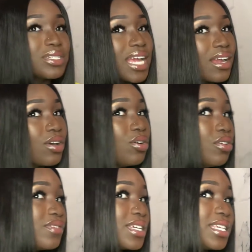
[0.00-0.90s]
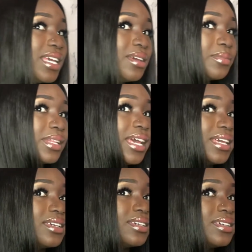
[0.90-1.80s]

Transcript: wish I could go over this hair, but like,